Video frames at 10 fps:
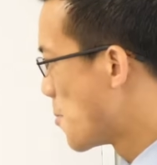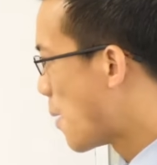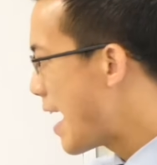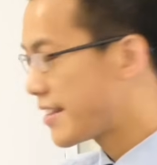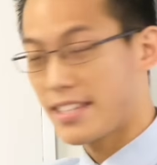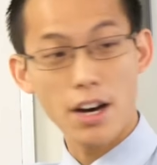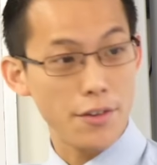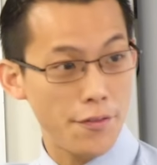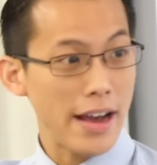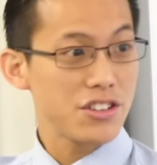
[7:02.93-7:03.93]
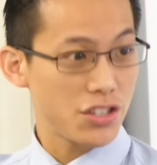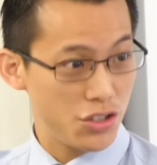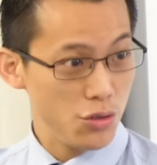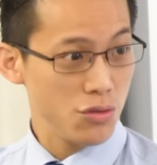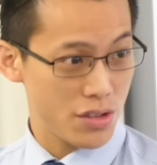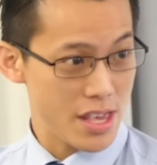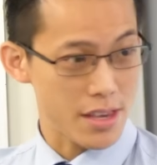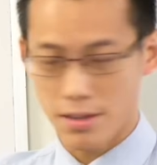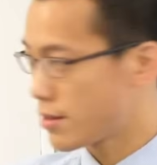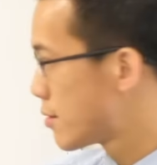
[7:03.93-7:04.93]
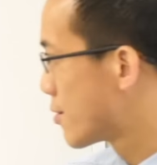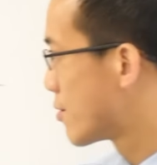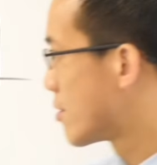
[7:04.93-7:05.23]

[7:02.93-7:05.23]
By itself, if I just use this,